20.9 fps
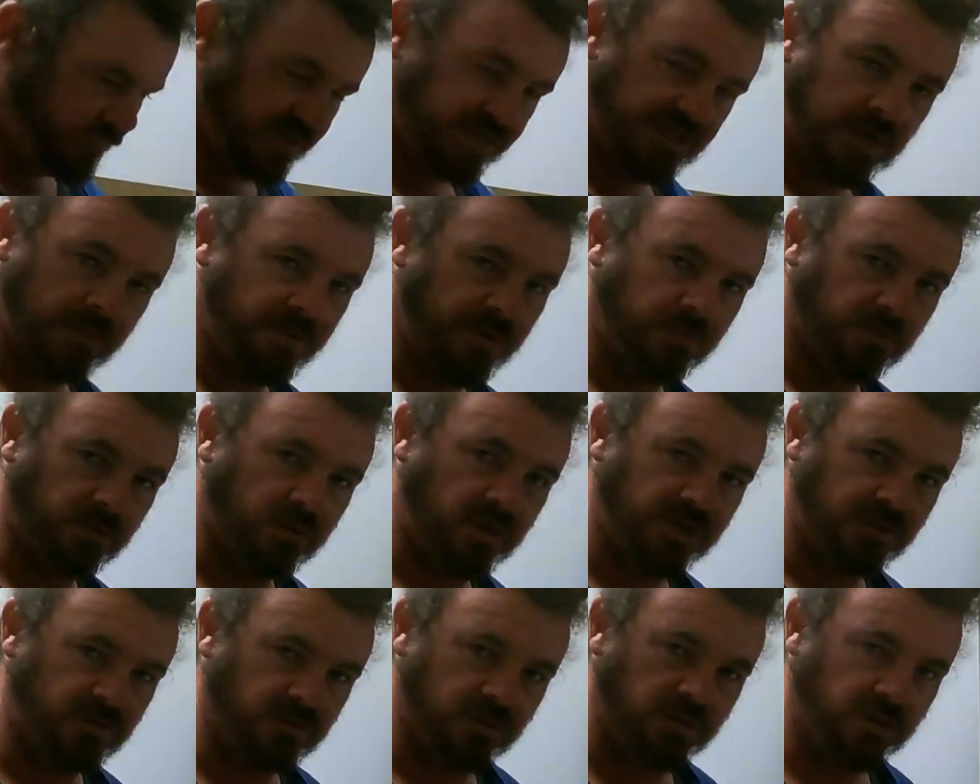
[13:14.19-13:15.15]
Some people
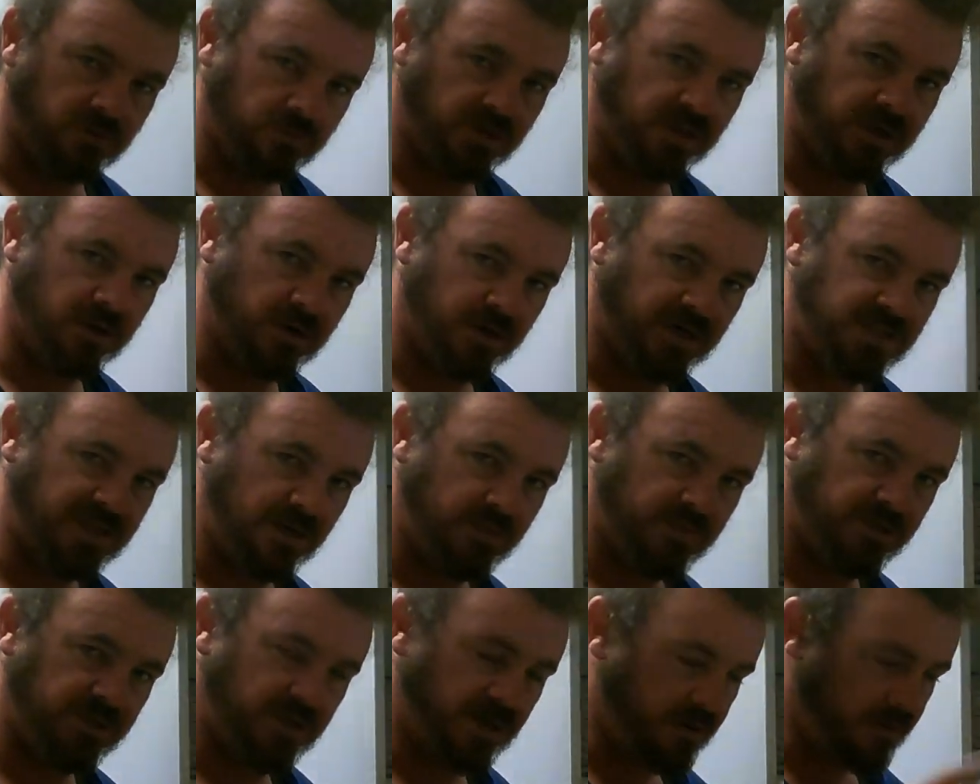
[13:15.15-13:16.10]
like doing it really high
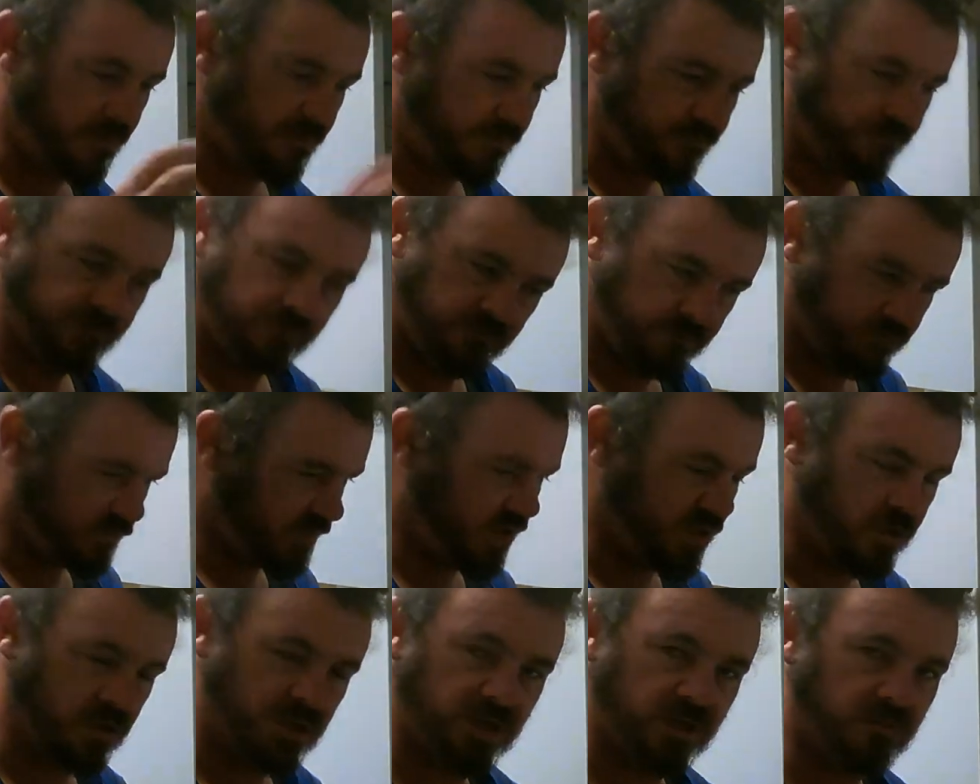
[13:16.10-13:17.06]
temperature,
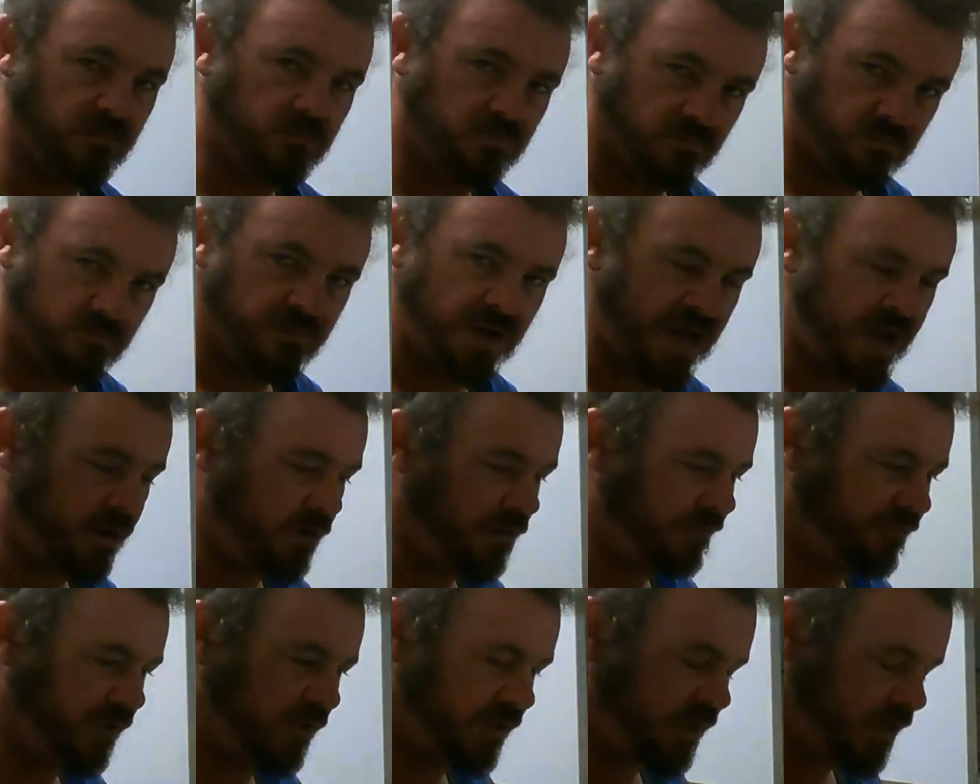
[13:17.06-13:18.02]
cook it, bang,
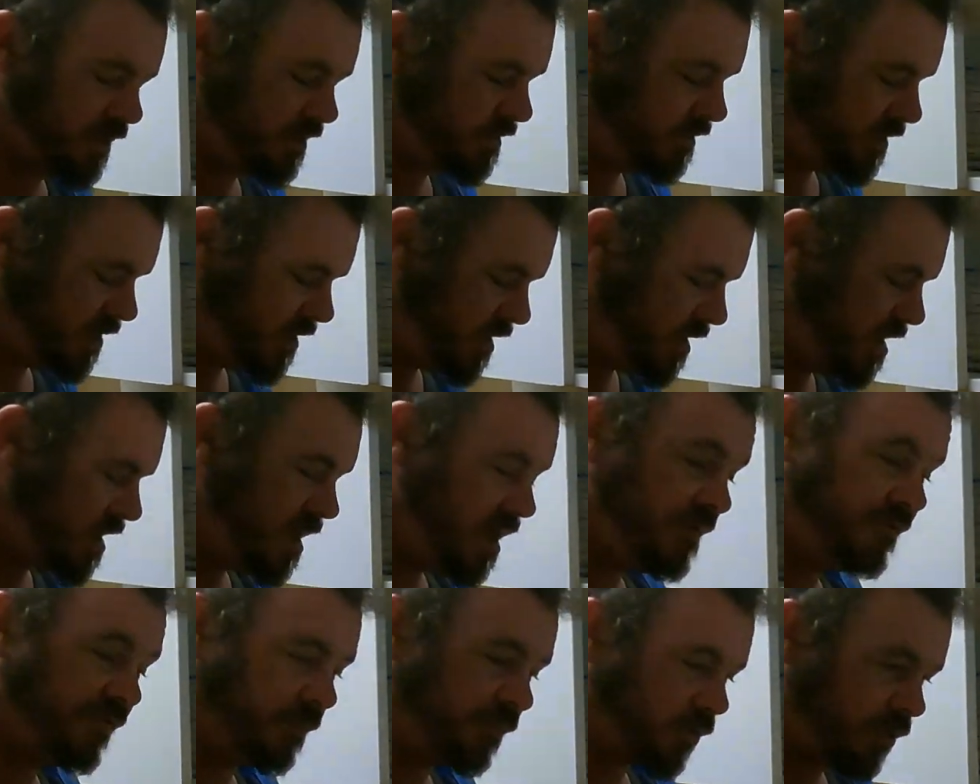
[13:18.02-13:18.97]
off you go.
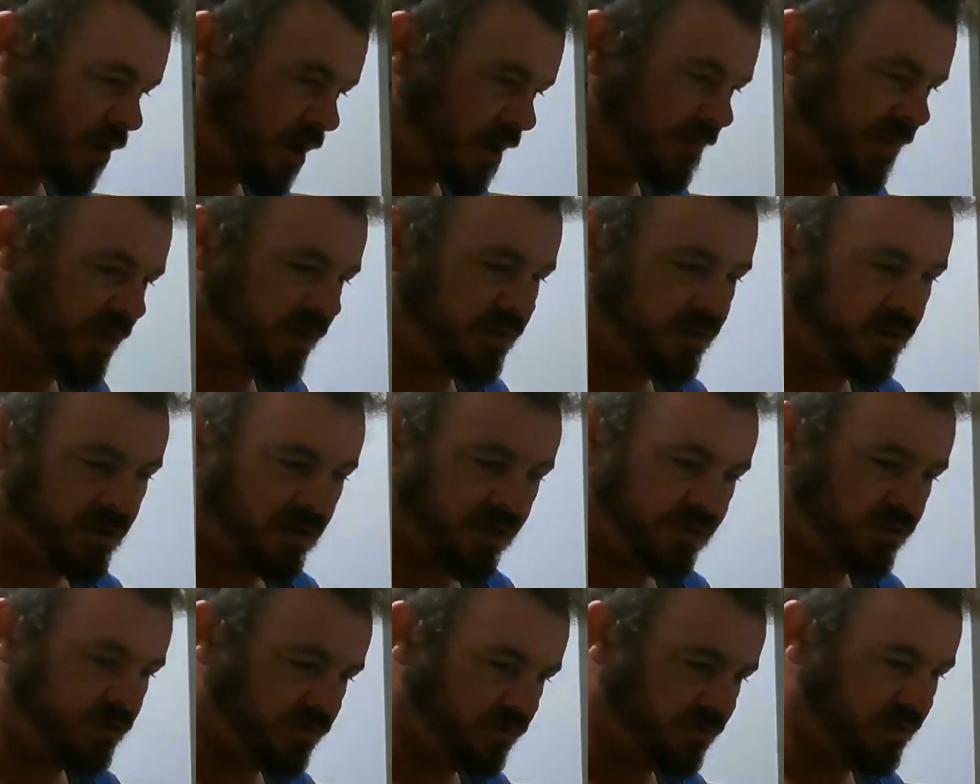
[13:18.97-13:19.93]
If I'm crumbing it,
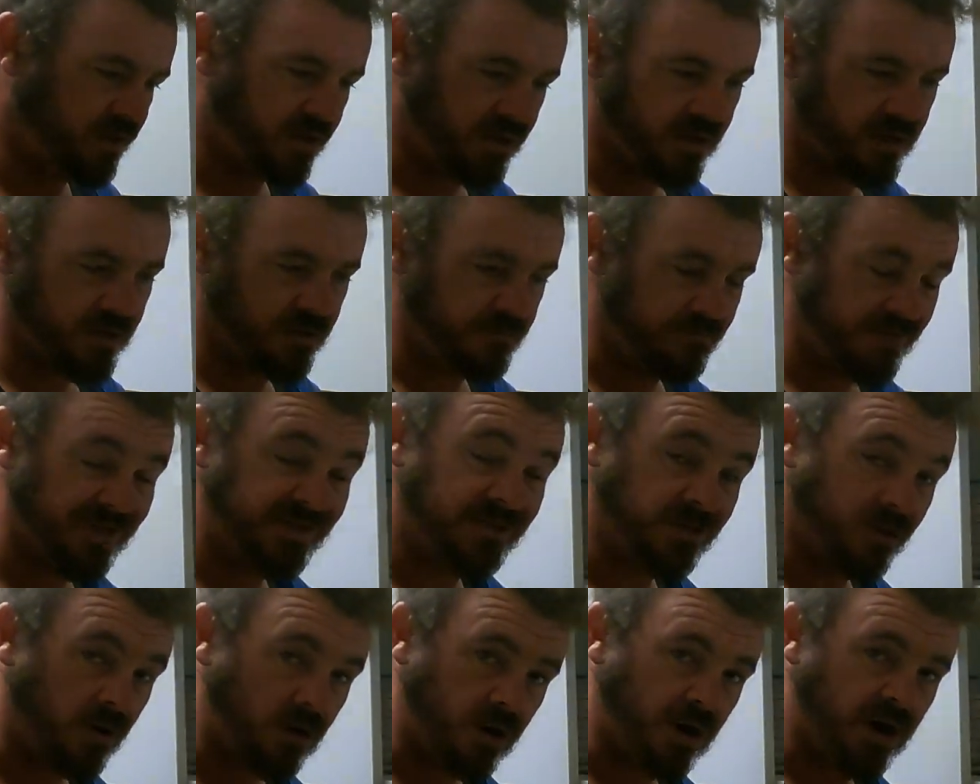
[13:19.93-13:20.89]
I do it mid
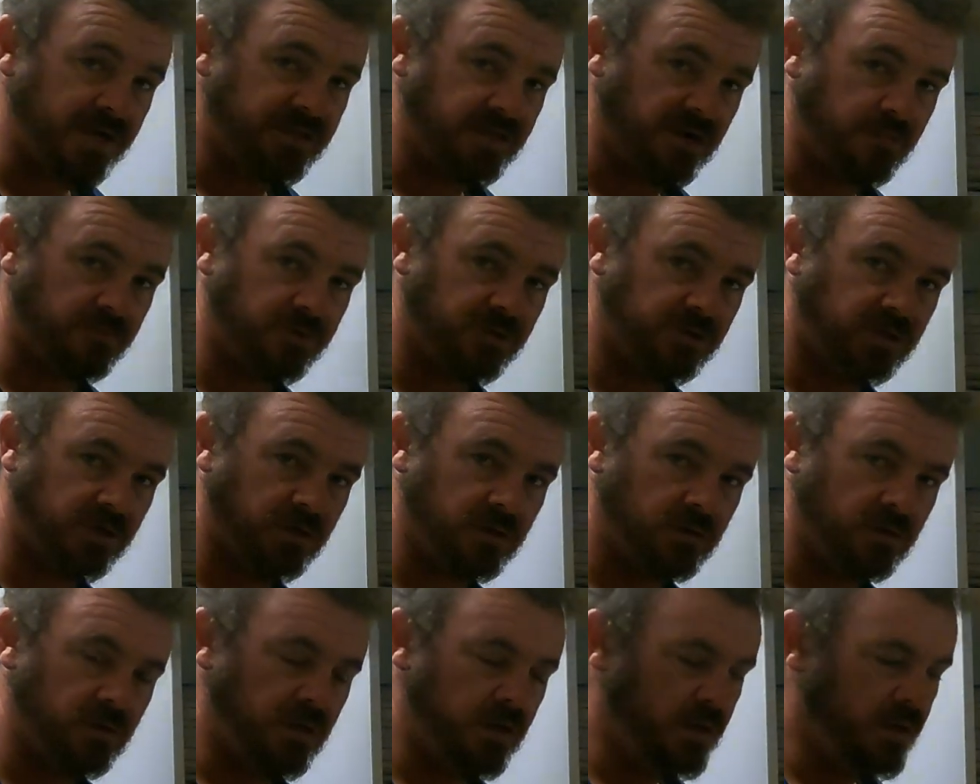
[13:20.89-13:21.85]
to high temperature.